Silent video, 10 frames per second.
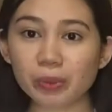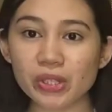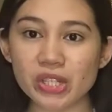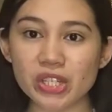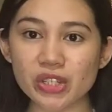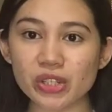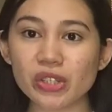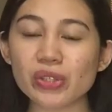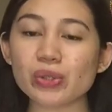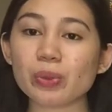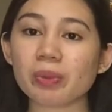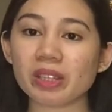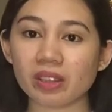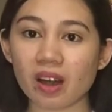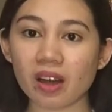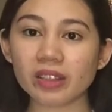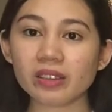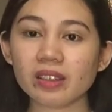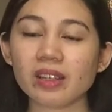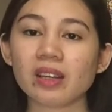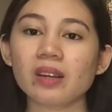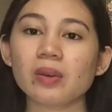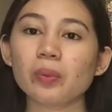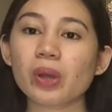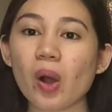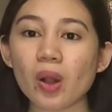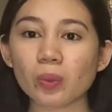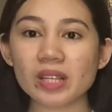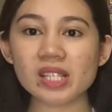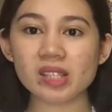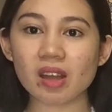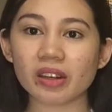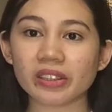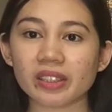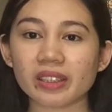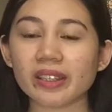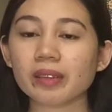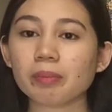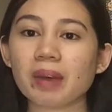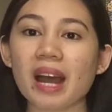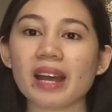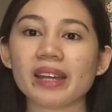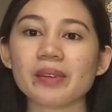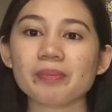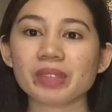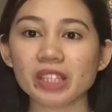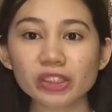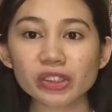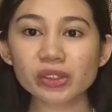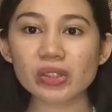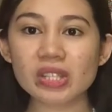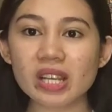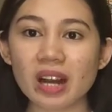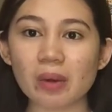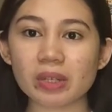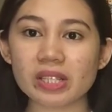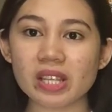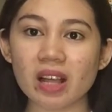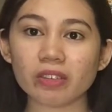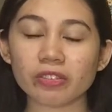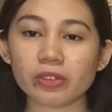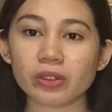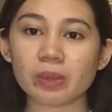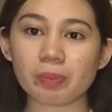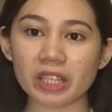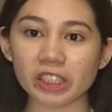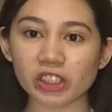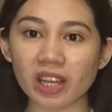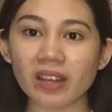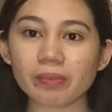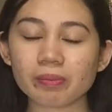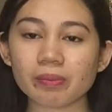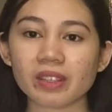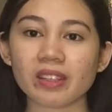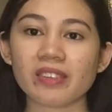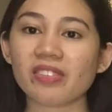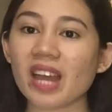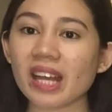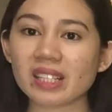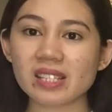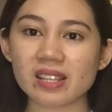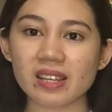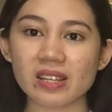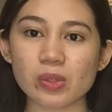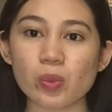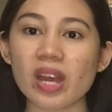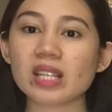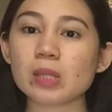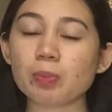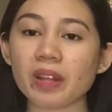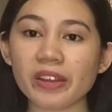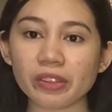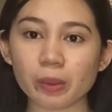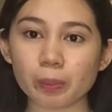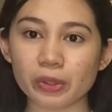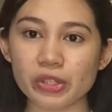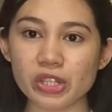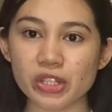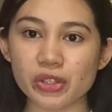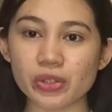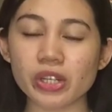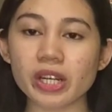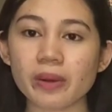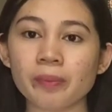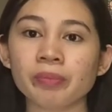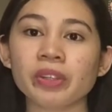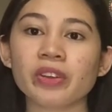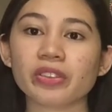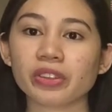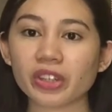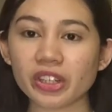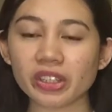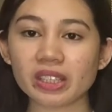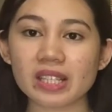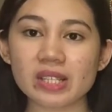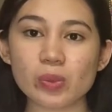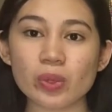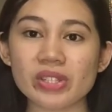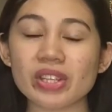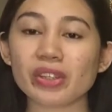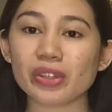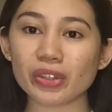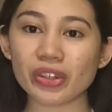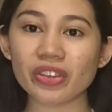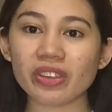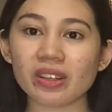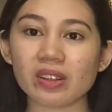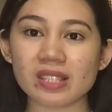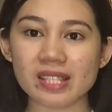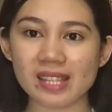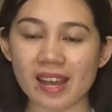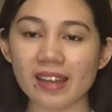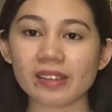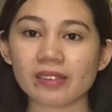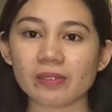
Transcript: procedures to be done, we always start it by introducing ourselves to the patient. Next is we explain the procedure. Third is we secure the consent.